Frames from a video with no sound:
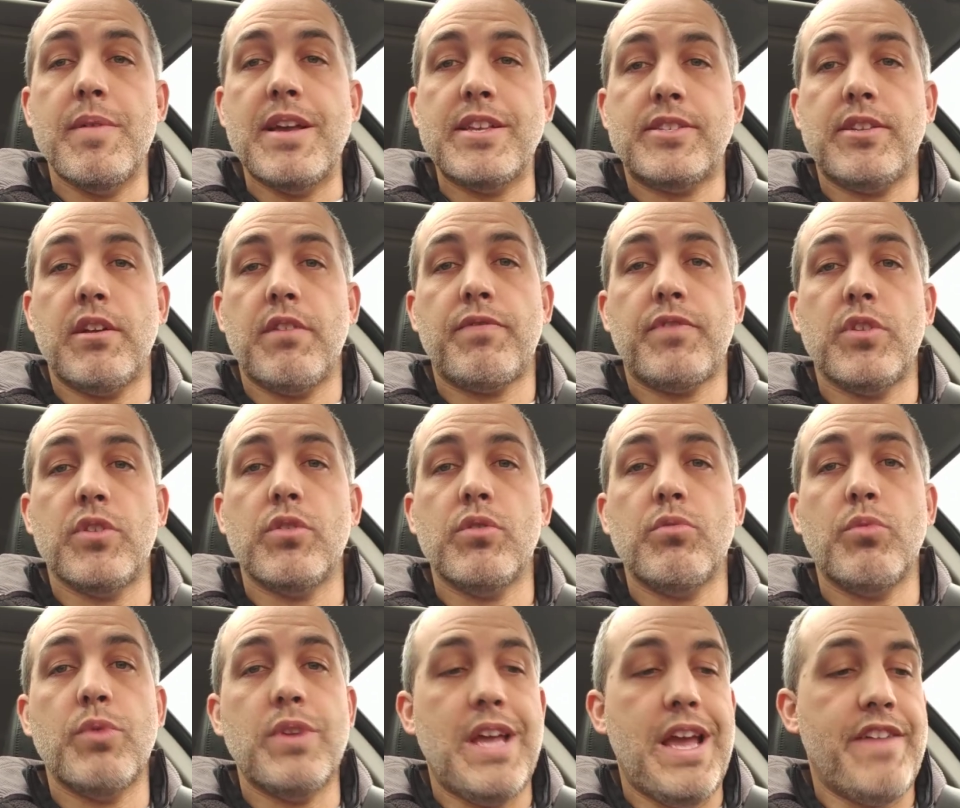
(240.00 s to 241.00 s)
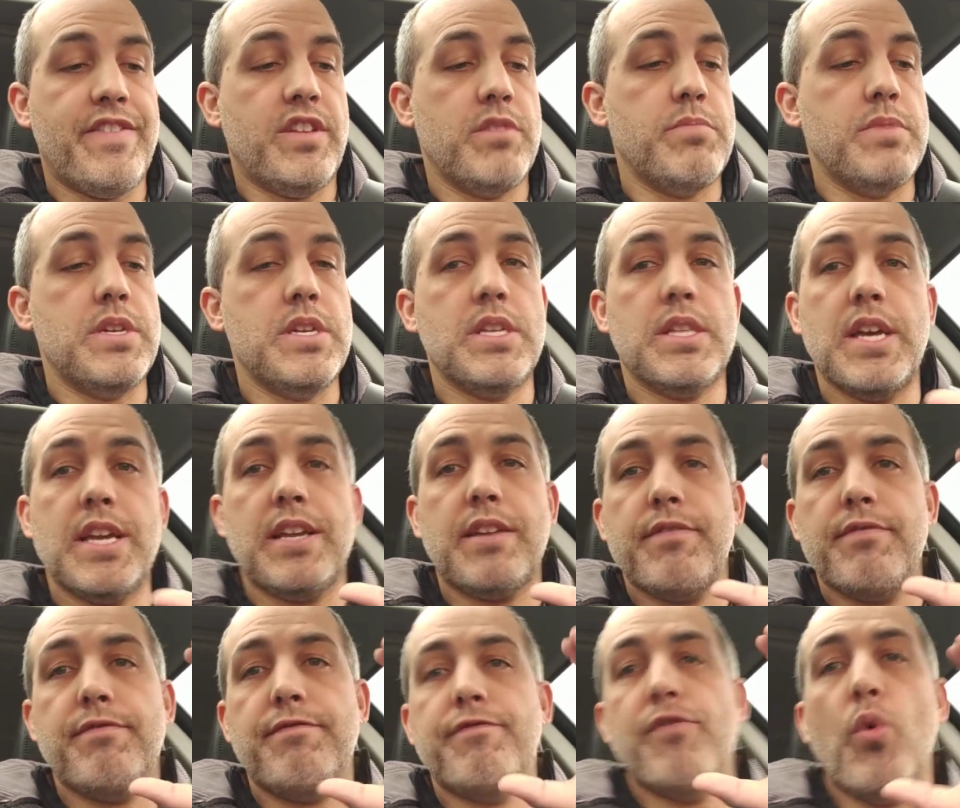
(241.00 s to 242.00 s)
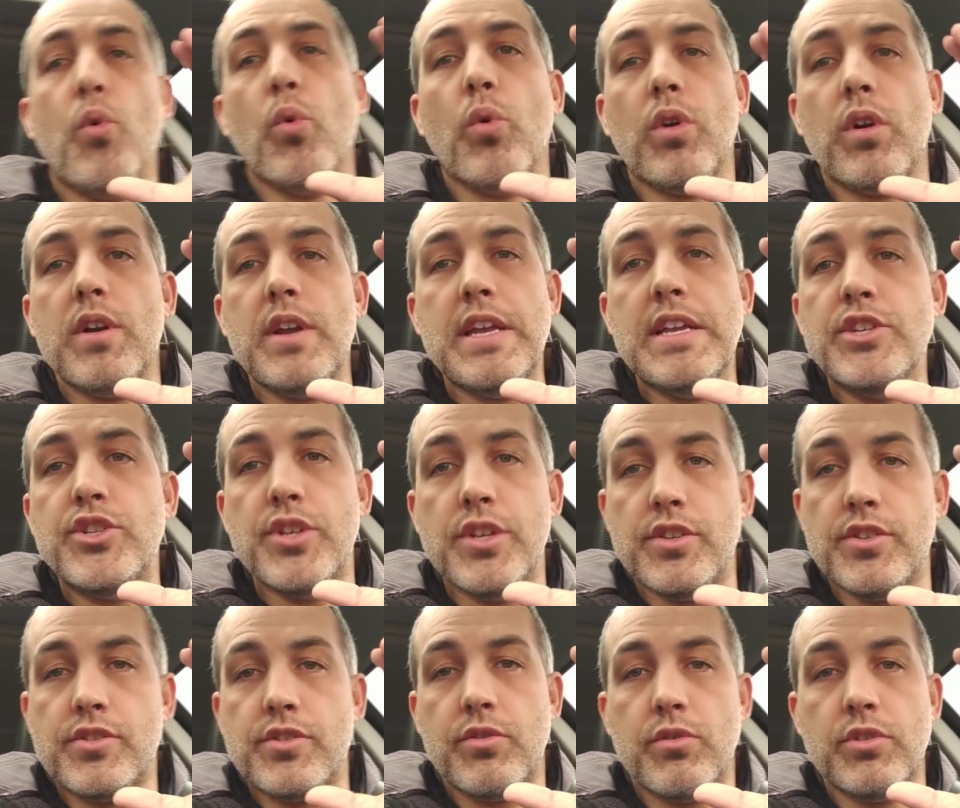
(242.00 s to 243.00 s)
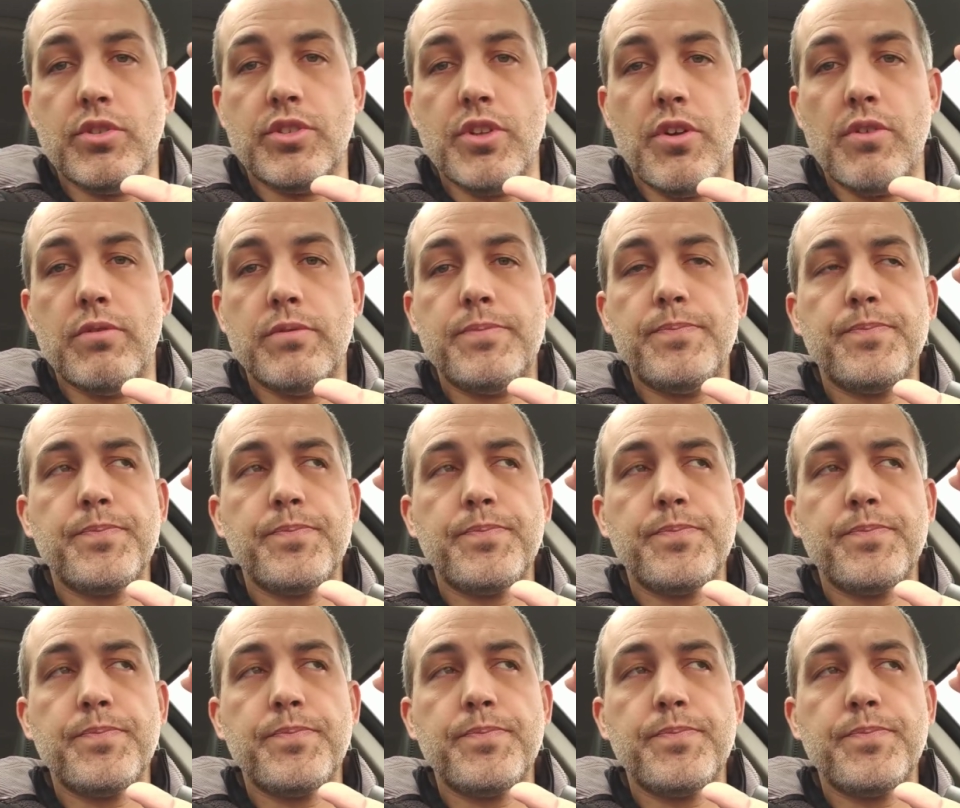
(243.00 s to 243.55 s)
the mass airflow would have to be like 4 inches or so,